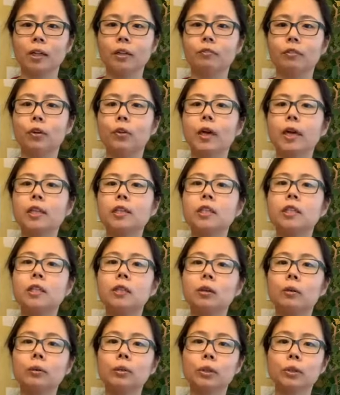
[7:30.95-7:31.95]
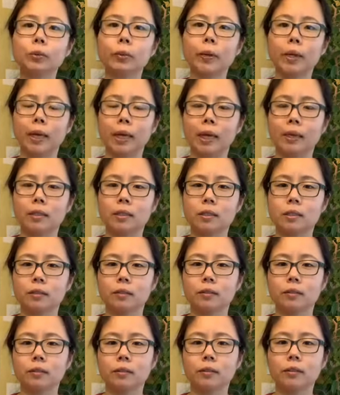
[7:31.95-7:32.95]
if you continue doing it,
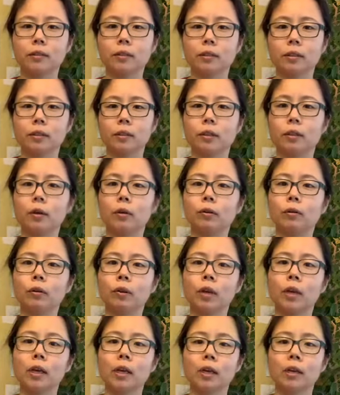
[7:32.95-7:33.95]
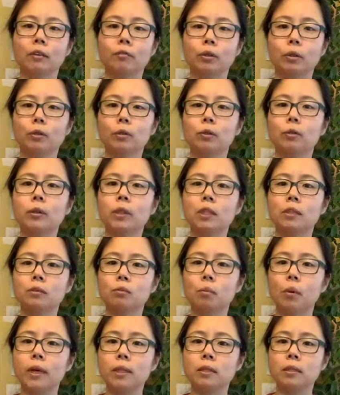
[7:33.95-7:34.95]
if you do
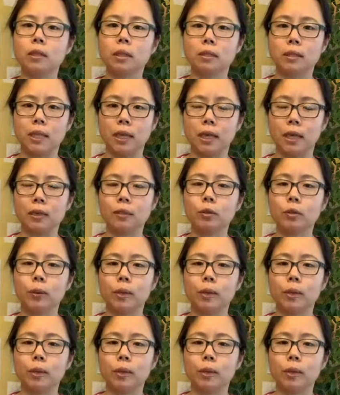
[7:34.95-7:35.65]
this once a day,